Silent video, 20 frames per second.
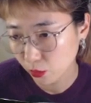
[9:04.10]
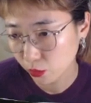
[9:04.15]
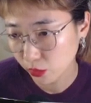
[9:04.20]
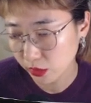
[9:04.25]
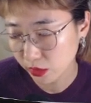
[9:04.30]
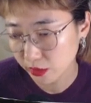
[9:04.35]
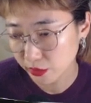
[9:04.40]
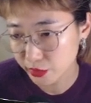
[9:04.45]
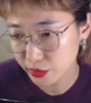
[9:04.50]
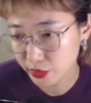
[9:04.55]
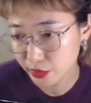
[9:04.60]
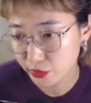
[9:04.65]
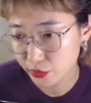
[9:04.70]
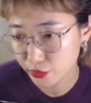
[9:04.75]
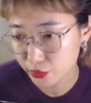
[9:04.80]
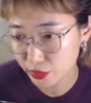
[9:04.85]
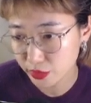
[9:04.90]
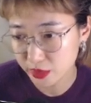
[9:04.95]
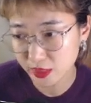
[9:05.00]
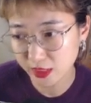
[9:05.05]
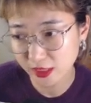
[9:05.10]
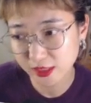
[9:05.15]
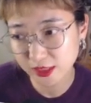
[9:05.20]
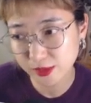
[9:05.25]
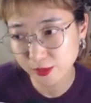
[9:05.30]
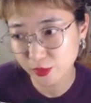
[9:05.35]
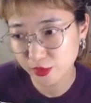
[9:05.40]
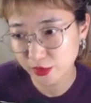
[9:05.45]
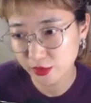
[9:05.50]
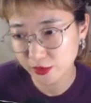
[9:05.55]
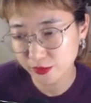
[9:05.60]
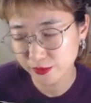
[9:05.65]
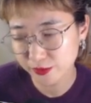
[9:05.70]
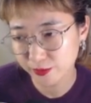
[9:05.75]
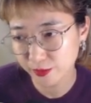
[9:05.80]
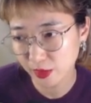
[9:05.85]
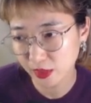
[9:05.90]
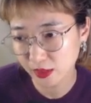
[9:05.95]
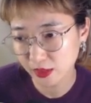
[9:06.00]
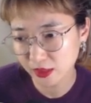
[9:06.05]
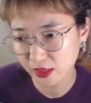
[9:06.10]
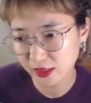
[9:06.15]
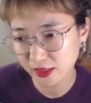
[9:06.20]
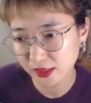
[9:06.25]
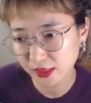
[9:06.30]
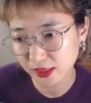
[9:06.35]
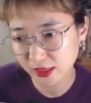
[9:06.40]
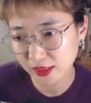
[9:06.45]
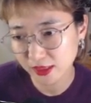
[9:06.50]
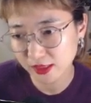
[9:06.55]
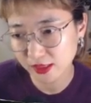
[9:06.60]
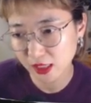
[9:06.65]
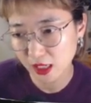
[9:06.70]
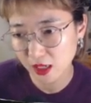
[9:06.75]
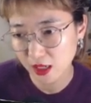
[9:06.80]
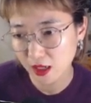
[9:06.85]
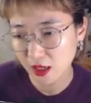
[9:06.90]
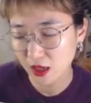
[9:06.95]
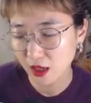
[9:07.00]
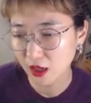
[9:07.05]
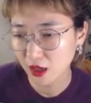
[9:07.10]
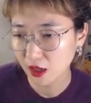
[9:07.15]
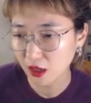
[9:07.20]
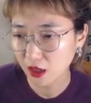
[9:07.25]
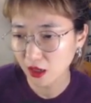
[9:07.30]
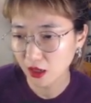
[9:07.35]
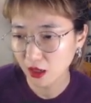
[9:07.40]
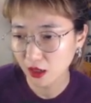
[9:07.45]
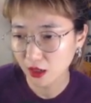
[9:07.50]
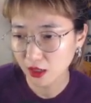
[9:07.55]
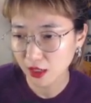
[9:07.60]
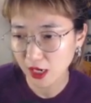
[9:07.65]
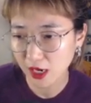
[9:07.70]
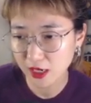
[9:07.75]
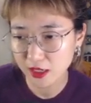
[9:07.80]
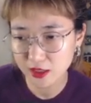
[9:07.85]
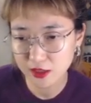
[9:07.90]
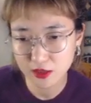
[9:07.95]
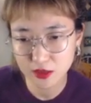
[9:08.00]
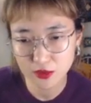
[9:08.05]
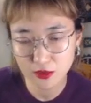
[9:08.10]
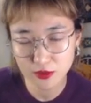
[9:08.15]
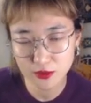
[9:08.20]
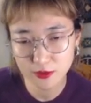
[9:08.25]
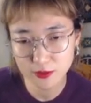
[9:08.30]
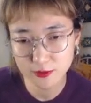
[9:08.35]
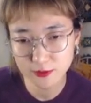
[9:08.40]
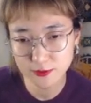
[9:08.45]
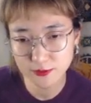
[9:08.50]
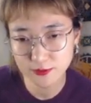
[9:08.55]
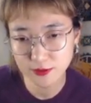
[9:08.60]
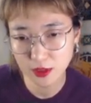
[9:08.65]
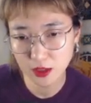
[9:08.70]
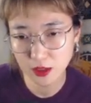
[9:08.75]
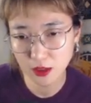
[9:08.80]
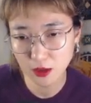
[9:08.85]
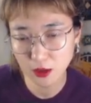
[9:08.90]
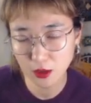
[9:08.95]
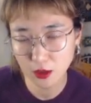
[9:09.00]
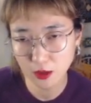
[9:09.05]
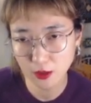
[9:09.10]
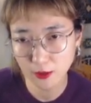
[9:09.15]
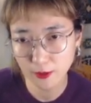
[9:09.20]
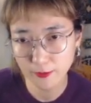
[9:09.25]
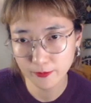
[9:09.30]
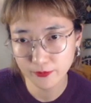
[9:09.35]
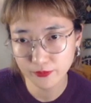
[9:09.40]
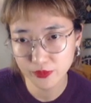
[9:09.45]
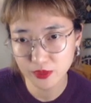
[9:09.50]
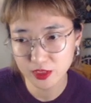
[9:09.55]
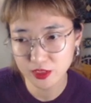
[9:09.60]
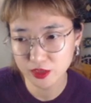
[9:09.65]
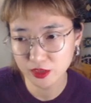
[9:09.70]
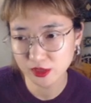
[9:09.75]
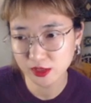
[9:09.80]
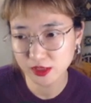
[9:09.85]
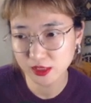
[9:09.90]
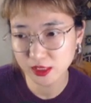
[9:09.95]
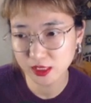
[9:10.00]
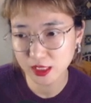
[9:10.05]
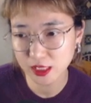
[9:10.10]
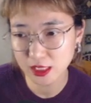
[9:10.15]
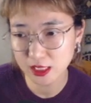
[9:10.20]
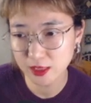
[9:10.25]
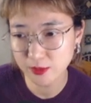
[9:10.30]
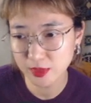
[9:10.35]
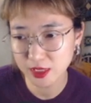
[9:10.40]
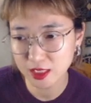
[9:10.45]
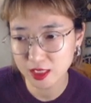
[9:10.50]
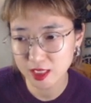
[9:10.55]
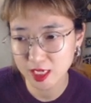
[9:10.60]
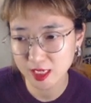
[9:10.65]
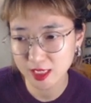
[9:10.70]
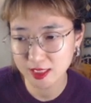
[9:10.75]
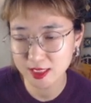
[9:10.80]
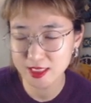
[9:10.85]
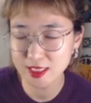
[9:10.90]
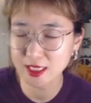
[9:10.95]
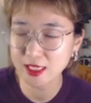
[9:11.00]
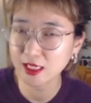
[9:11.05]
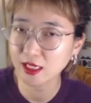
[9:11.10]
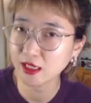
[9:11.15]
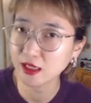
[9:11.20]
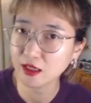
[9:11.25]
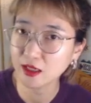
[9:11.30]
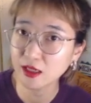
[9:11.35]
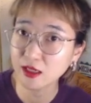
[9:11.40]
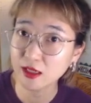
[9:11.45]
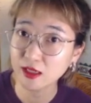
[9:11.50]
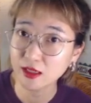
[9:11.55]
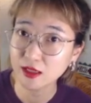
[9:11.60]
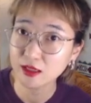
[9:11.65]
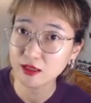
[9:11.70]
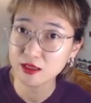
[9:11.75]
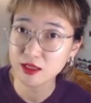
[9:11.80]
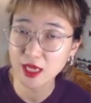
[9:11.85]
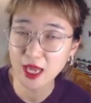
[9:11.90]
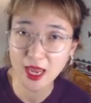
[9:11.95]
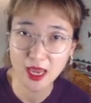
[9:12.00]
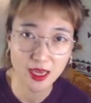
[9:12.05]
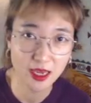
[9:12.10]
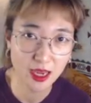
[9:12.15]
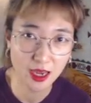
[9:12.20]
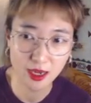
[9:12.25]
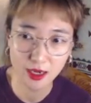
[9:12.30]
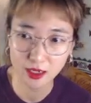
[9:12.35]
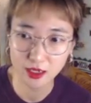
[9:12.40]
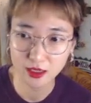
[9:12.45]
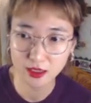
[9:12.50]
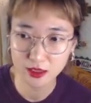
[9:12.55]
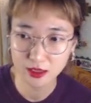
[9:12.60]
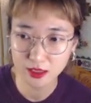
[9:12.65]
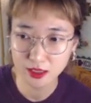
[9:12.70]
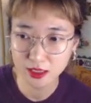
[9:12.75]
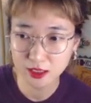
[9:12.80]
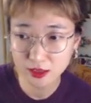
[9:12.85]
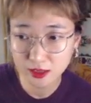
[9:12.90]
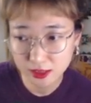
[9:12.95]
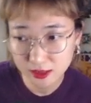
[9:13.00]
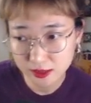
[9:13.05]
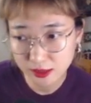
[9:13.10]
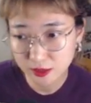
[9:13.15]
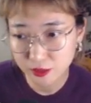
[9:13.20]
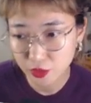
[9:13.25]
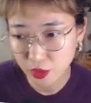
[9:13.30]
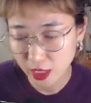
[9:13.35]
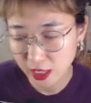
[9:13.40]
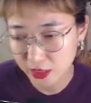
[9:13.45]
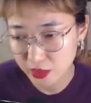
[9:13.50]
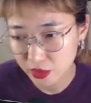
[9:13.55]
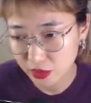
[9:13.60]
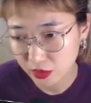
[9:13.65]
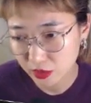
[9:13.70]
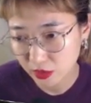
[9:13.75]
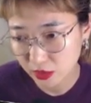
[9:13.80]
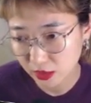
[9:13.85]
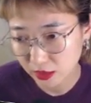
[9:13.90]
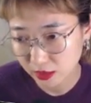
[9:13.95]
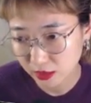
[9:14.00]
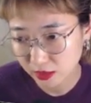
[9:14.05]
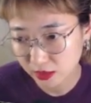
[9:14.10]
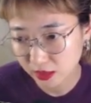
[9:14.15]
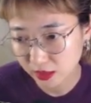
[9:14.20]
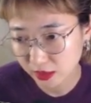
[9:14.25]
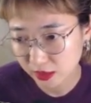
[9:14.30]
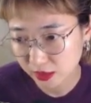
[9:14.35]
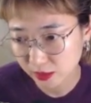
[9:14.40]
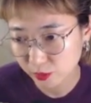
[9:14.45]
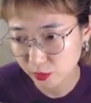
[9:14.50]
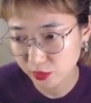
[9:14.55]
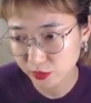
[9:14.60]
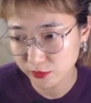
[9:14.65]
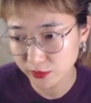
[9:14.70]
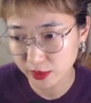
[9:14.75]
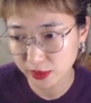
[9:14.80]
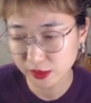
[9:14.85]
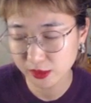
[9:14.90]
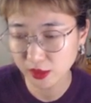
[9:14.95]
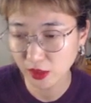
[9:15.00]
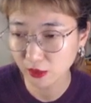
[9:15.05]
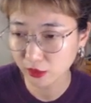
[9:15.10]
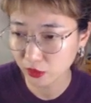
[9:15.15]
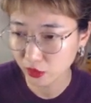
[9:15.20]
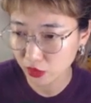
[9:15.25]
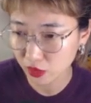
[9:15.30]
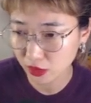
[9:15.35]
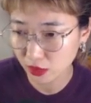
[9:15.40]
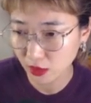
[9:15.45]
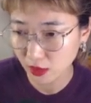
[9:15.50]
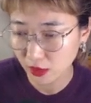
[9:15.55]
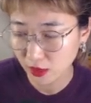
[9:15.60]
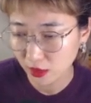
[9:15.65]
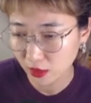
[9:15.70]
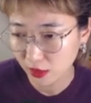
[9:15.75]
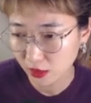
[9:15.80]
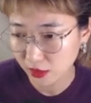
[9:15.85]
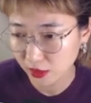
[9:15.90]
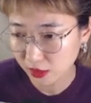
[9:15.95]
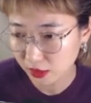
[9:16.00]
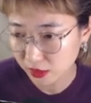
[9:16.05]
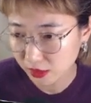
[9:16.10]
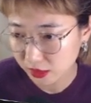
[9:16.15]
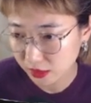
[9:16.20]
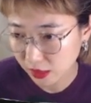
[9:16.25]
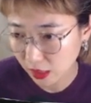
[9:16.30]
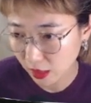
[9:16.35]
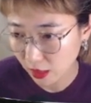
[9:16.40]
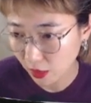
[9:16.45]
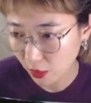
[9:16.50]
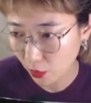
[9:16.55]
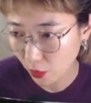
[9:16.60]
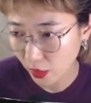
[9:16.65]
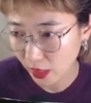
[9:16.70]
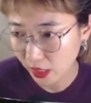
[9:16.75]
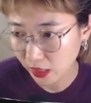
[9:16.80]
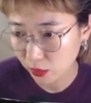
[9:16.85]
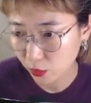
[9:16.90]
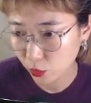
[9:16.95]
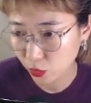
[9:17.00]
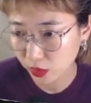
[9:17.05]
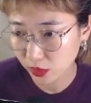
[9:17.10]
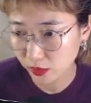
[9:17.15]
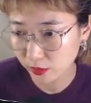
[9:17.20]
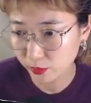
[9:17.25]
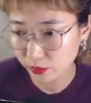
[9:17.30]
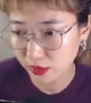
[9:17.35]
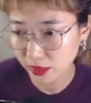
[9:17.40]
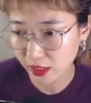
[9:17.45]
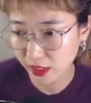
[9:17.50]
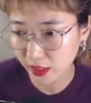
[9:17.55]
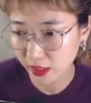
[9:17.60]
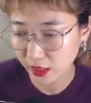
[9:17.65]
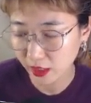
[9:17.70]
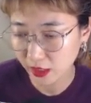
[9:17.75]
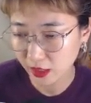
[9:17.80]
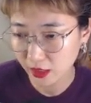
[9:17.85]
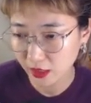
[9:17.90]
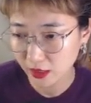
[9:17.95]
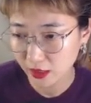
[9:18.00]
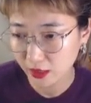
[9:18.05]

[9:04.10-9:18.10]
will choose this move, but this is kind of just imitating the AI. In this situation, this move is not good because White will play